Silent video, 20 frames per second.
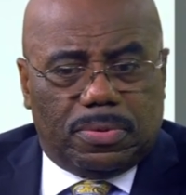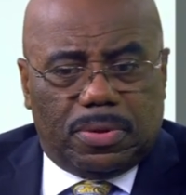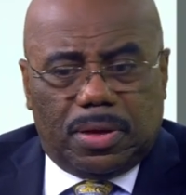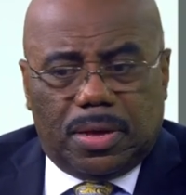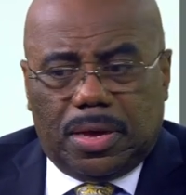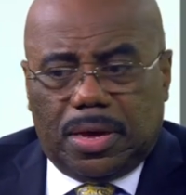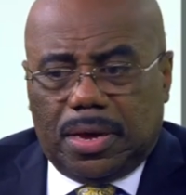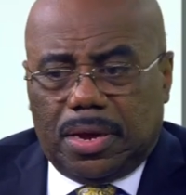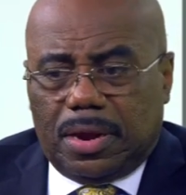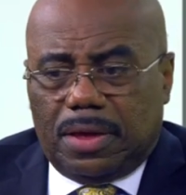
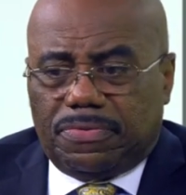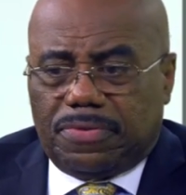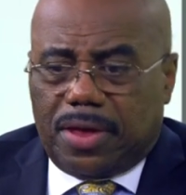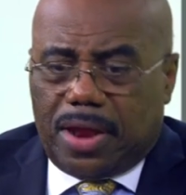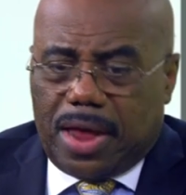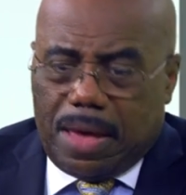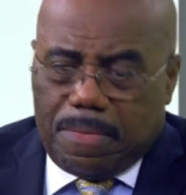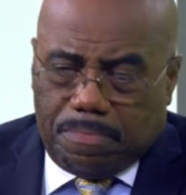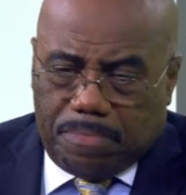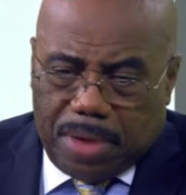and I said,
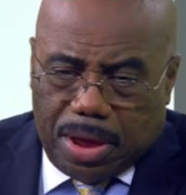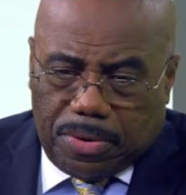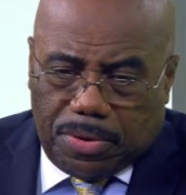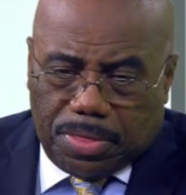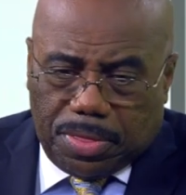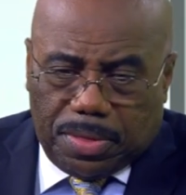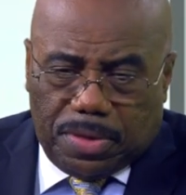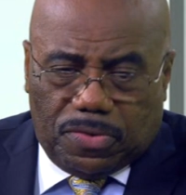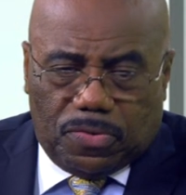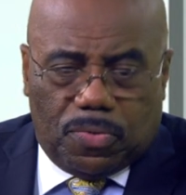I'm better
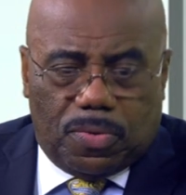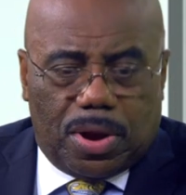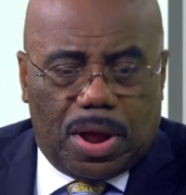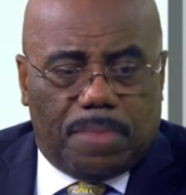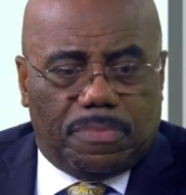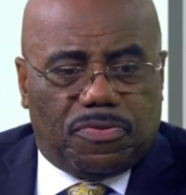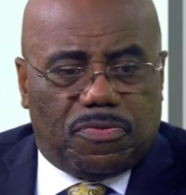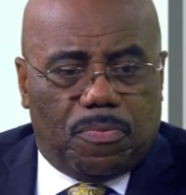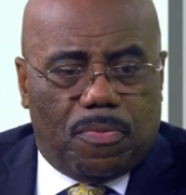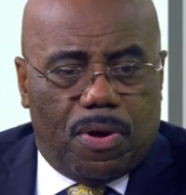than this one,
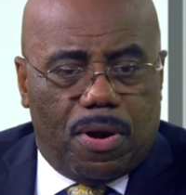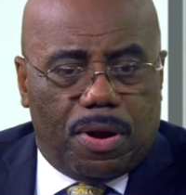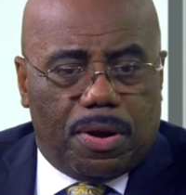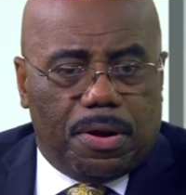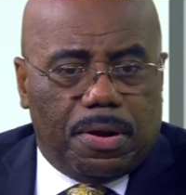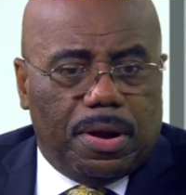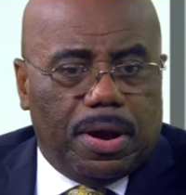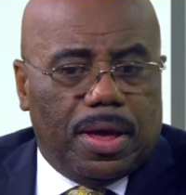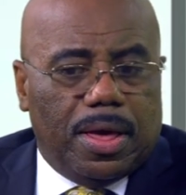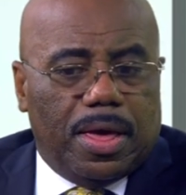I'm smarter.